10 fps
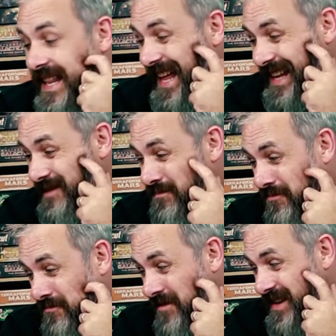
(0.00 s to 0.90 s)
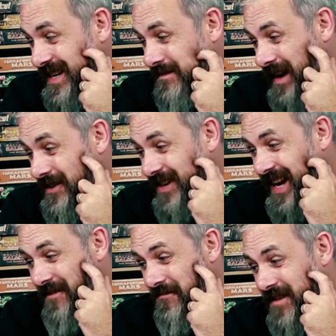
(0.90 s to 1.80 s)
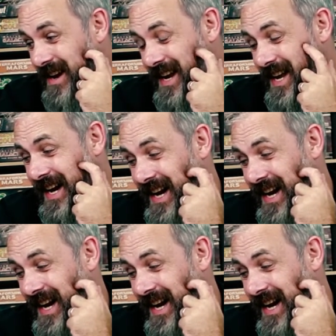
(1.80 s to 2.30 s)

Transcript: That's pretty much it, really.